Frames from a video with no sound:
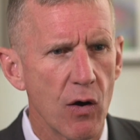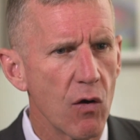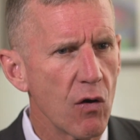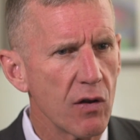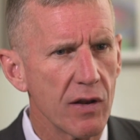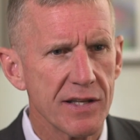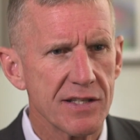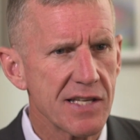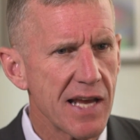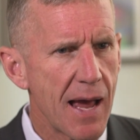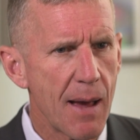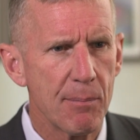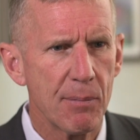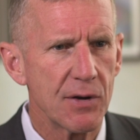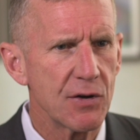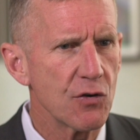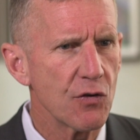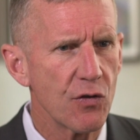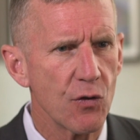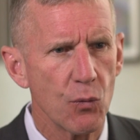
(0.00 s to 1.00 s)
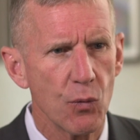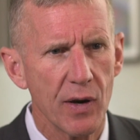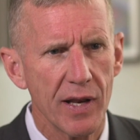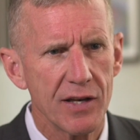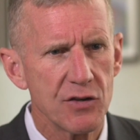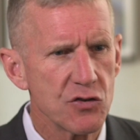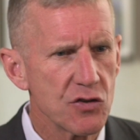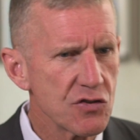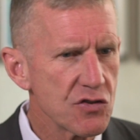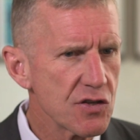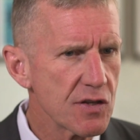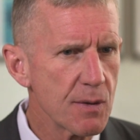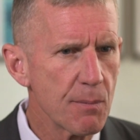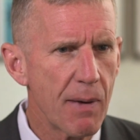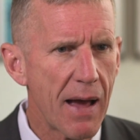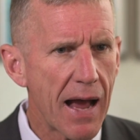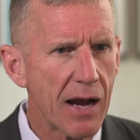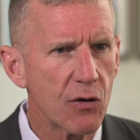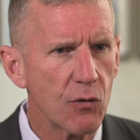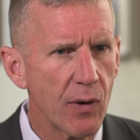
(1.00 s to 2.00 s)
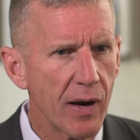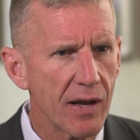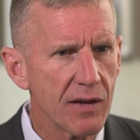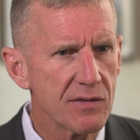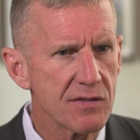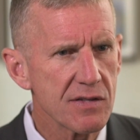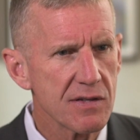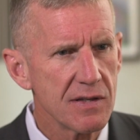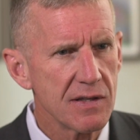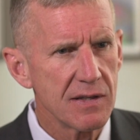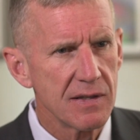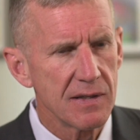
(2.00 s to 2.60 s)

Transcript: all that's happened or the religions or the backgrounds.